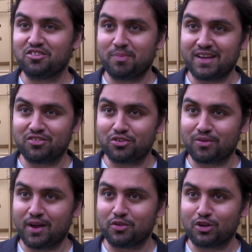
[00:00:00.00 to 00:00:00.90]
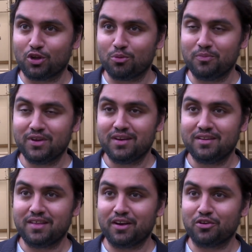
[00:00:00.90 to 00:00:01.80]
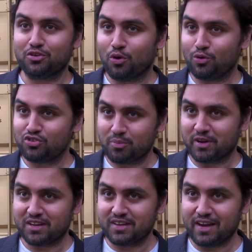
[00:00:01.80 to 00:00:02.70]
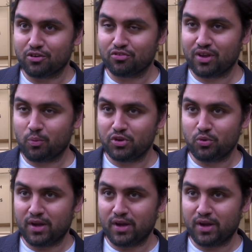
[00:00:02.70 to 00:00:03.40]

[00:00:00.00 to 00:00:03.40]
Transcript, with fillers: spaces around the globe that are in gold shipping containers. And when you